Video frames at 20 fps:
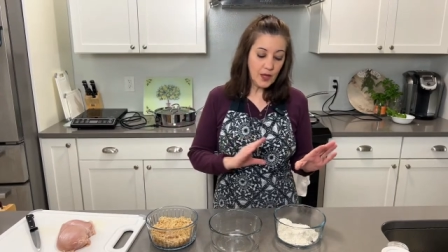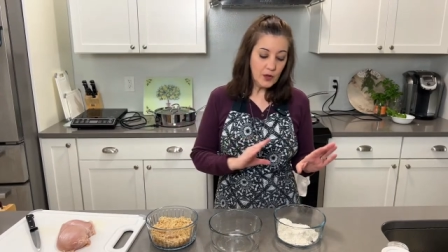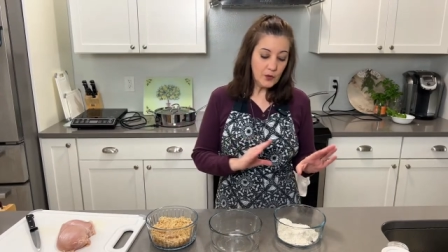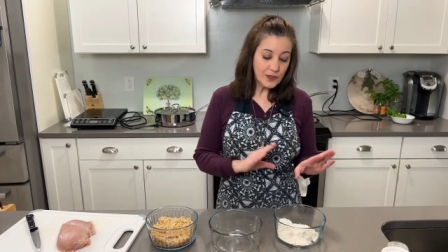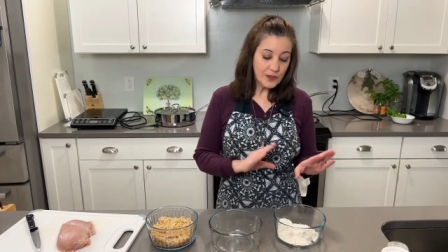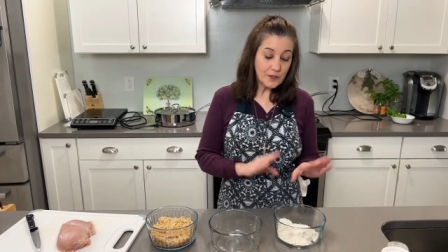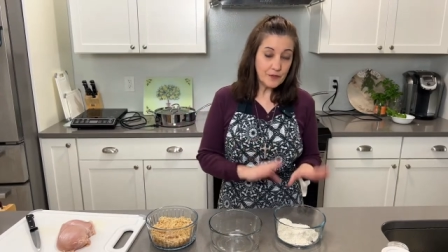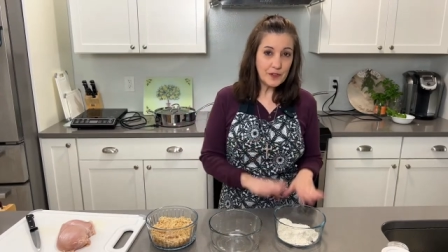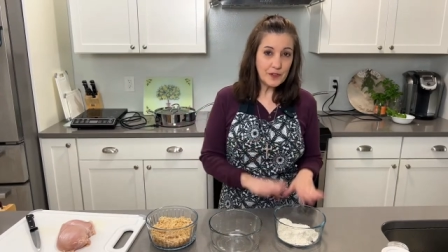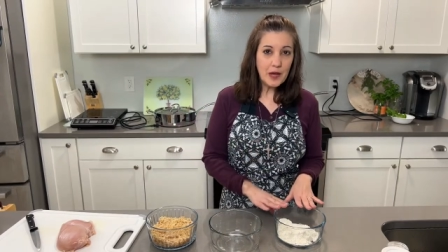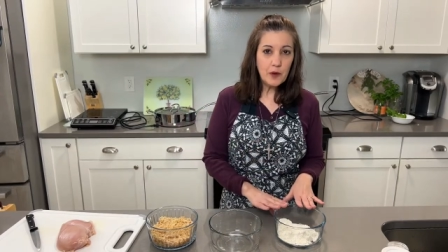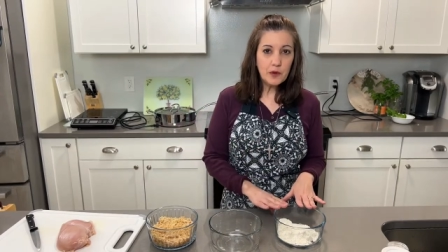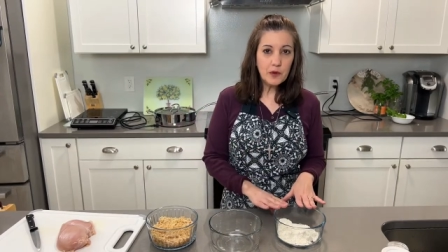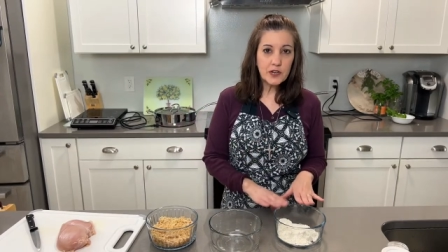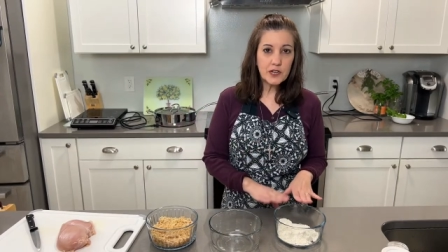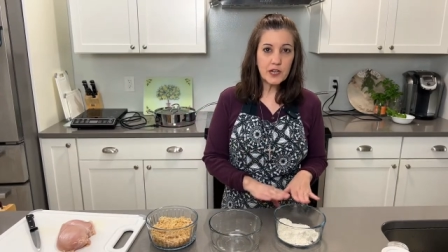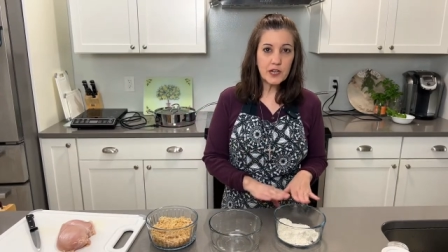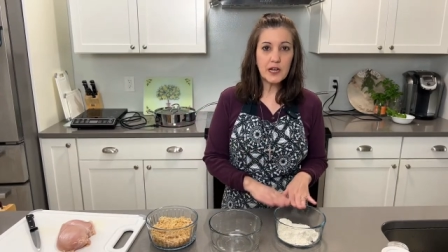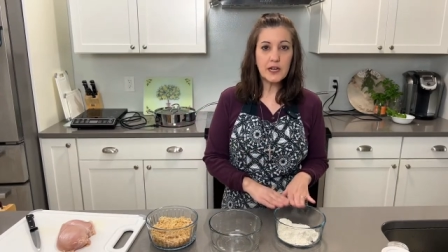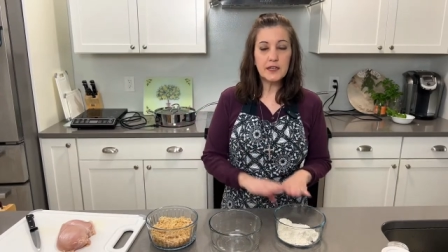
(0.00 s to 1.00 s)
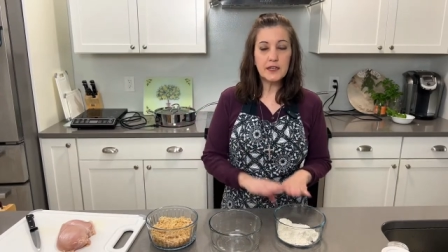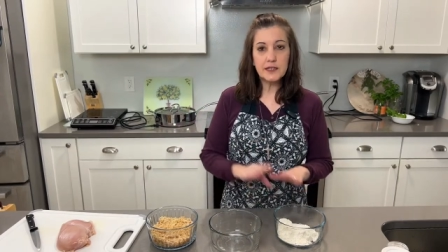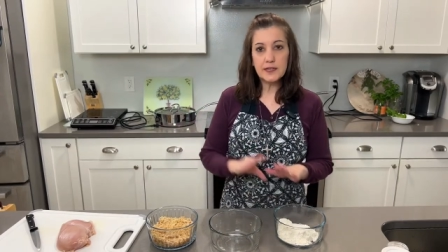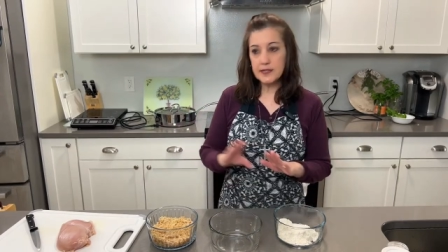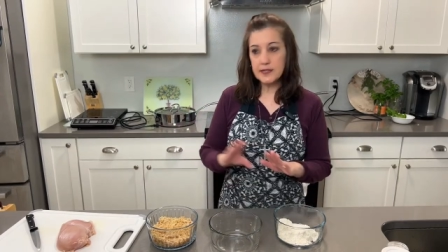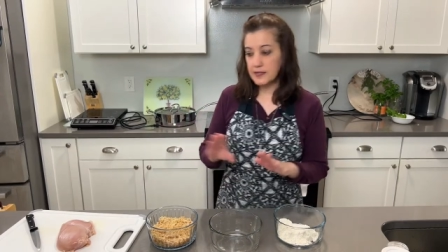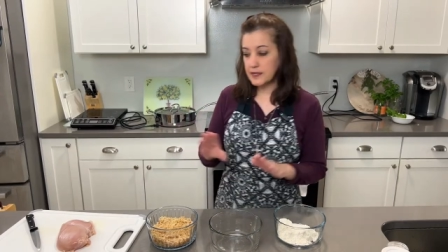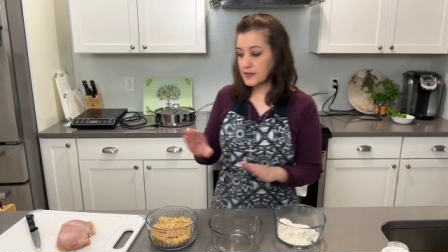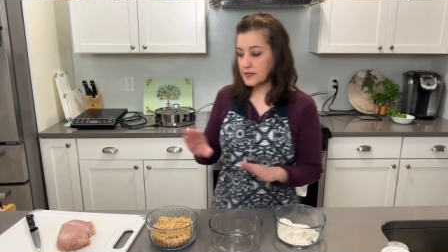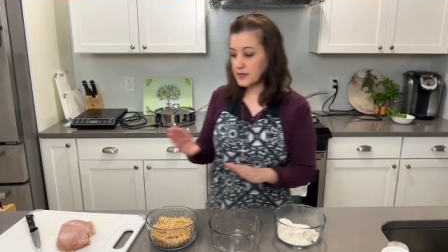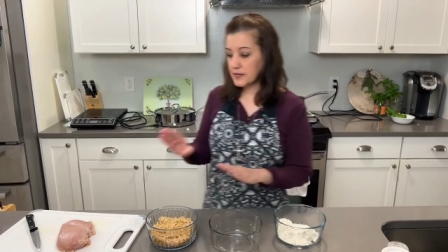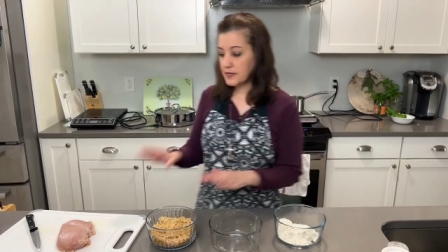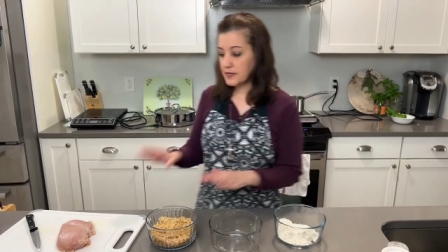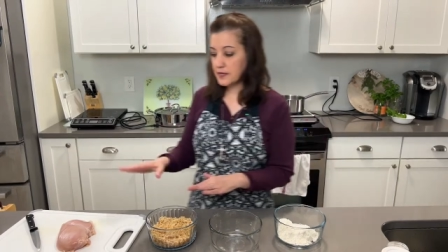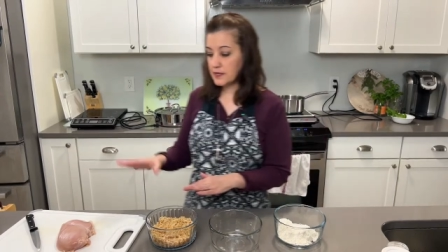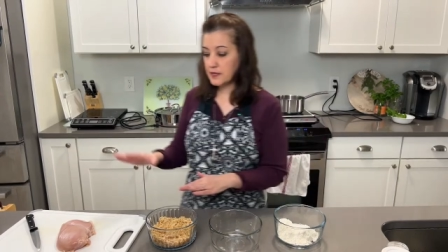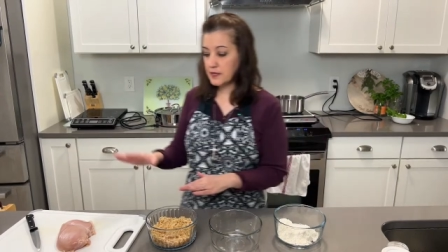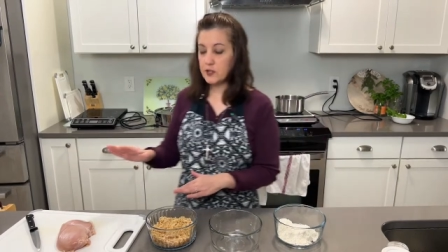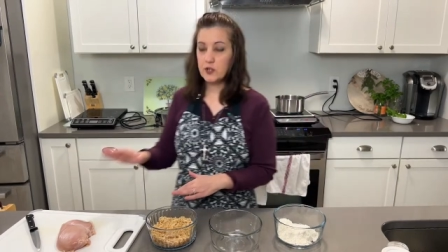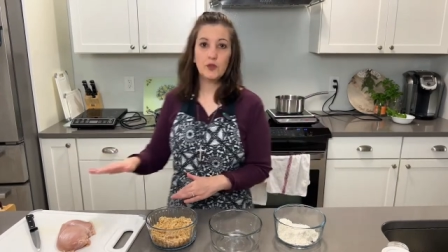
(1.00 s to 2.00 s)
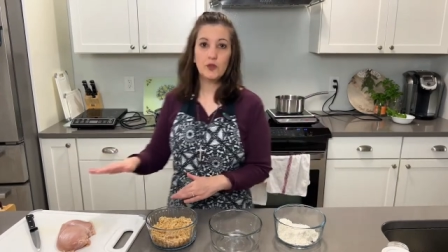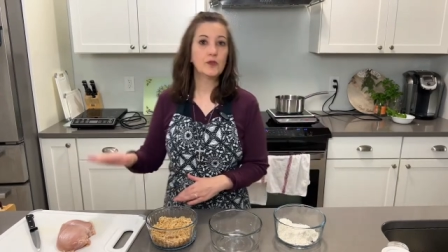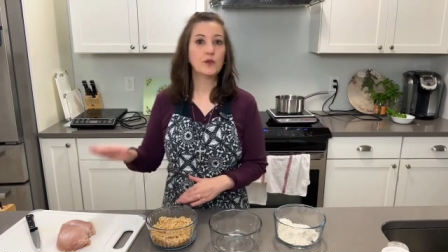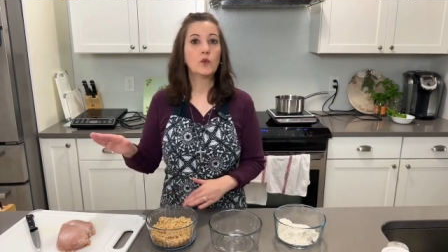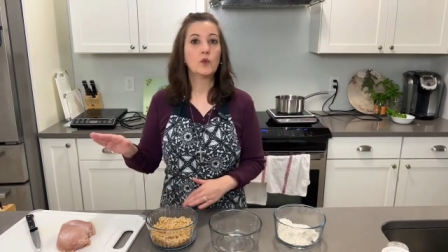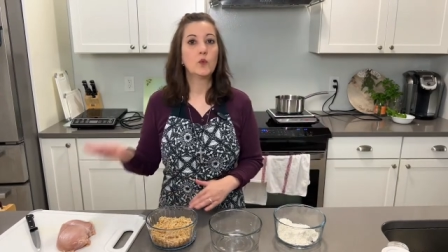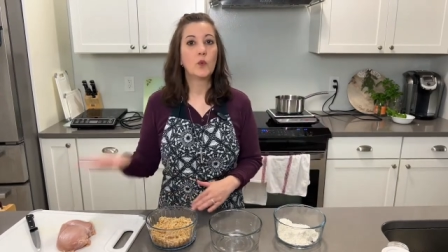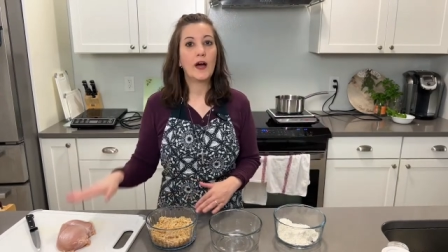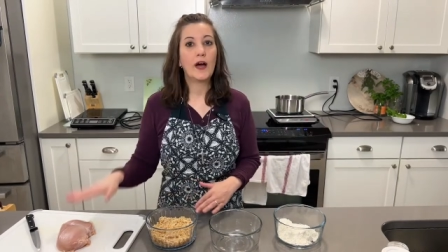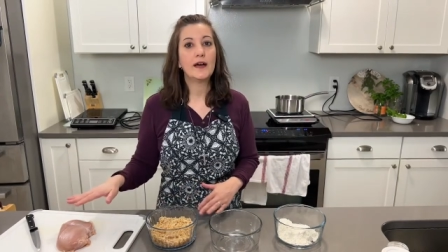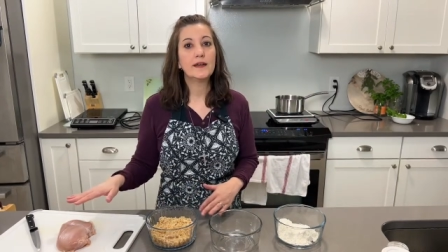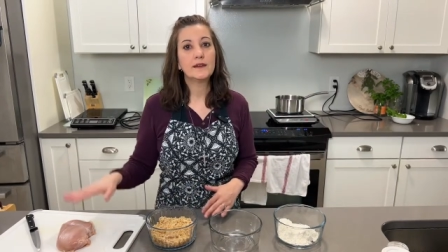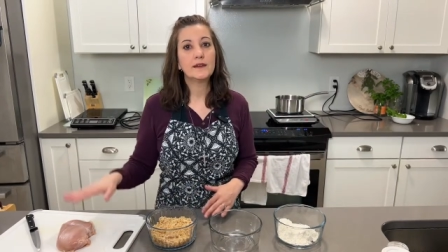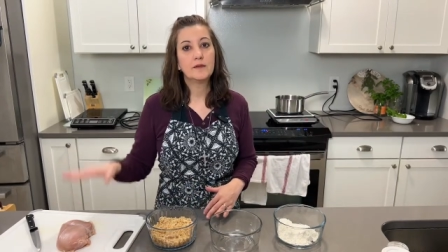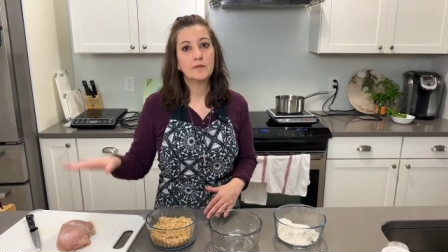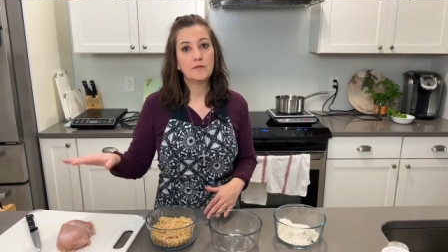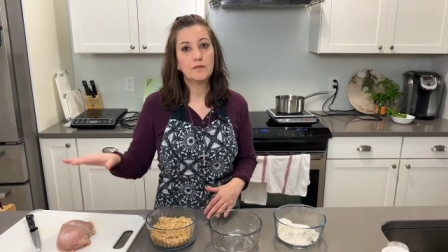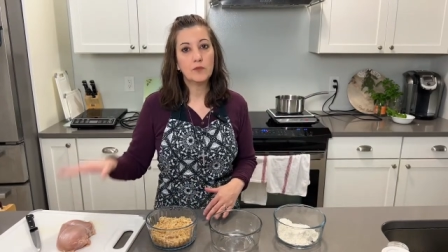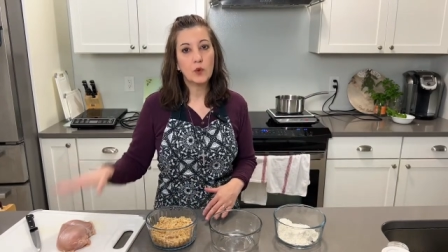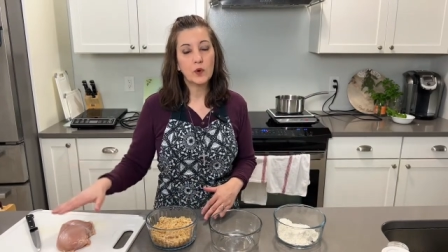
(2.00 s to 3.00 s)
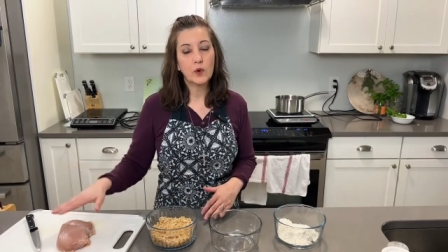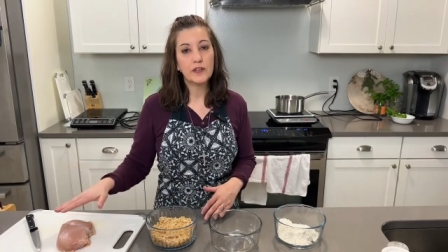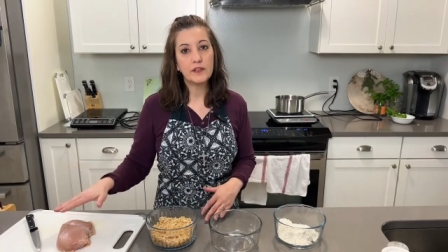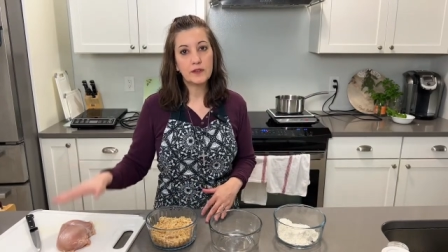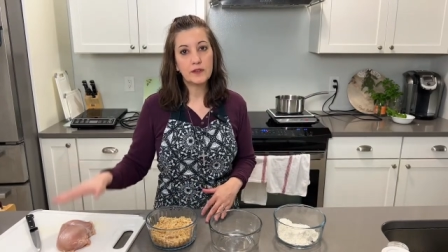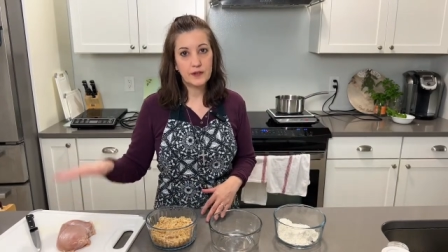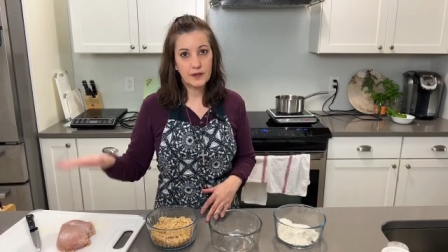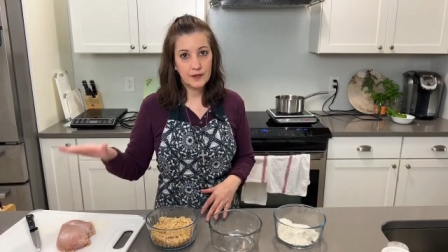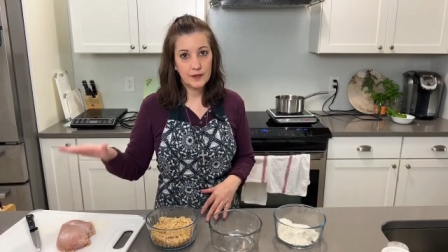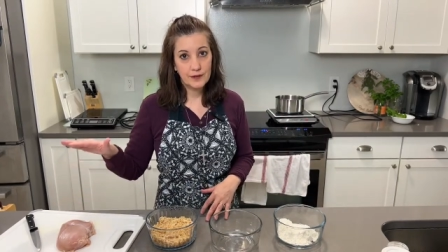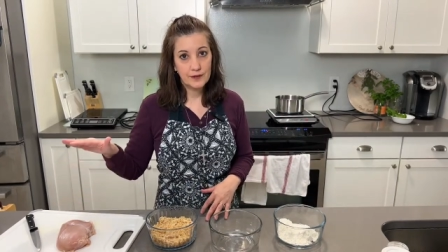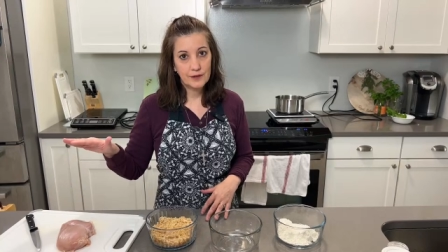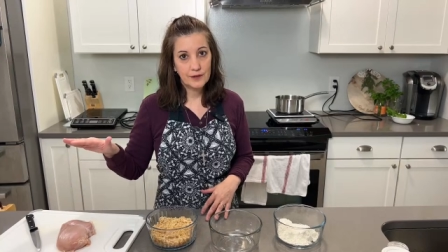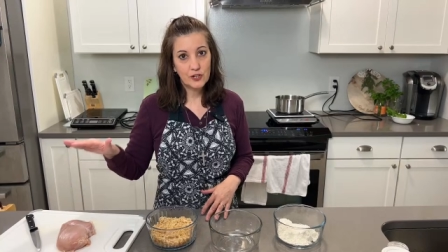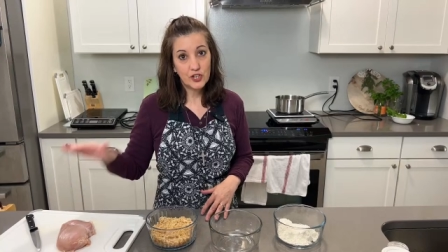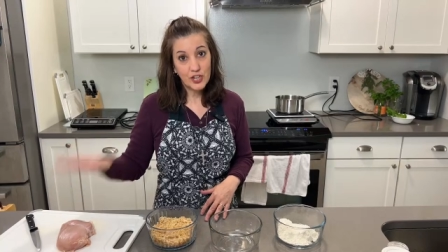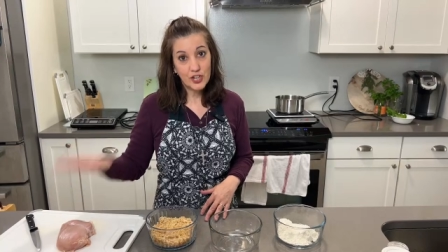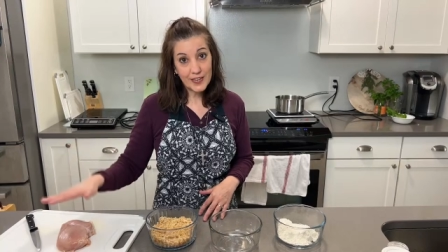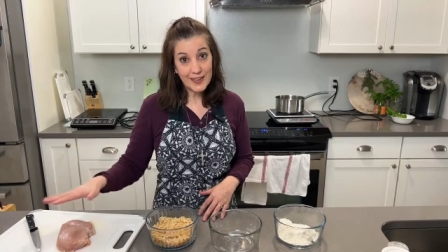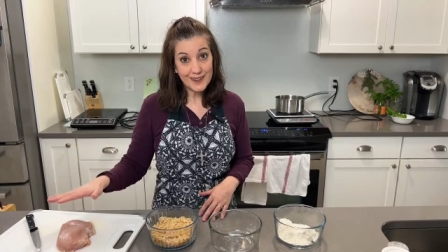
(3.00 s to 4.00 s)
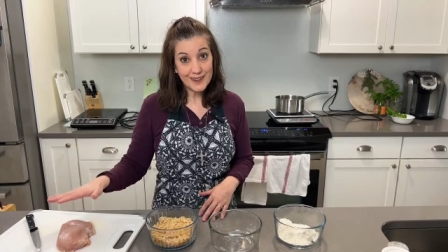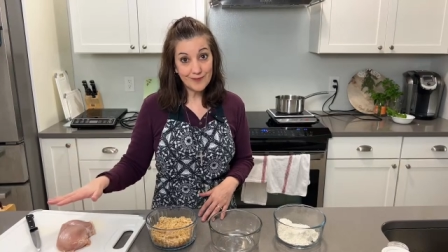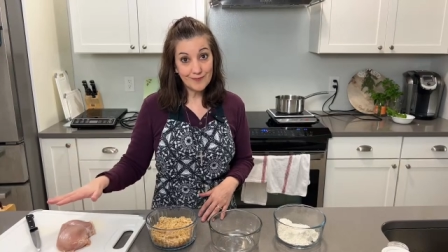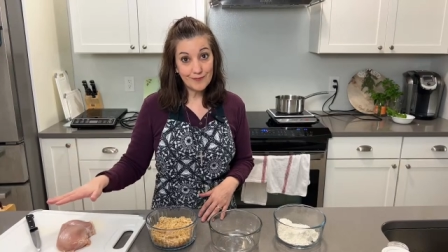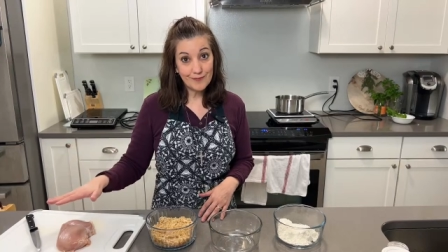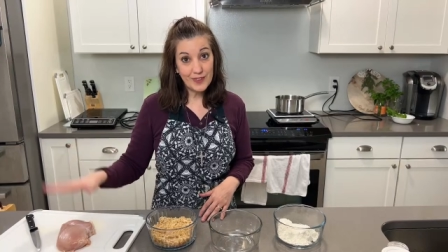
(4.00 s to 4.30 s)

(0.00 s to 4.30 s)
what the flour does is it sticks to the wet, moist chicken.